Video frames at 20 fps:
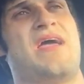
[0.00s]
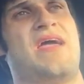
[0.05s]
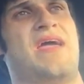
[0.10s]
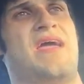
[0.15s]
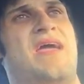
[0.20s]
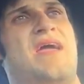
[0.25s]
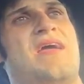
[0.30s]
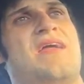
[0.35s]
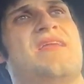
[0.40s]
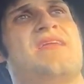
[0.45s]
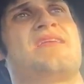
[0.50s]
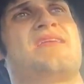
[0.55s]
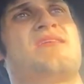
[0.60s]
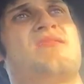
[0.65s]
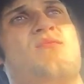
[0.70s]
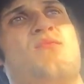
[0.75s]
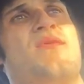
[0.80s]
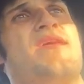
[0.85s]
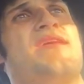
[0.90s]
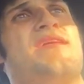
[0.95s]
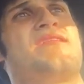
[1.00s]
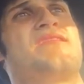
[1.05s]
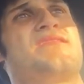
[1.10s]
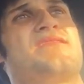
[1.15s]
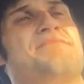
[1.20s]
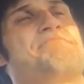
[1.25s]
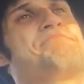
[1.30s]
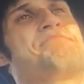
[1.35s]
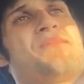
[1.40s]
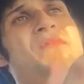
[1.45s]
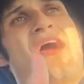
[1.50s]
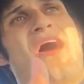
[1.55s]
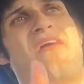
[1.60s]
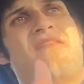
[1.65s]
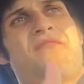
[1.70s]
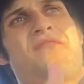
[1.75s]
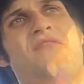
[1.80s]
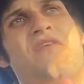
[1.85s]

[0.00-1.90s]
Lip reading: And we got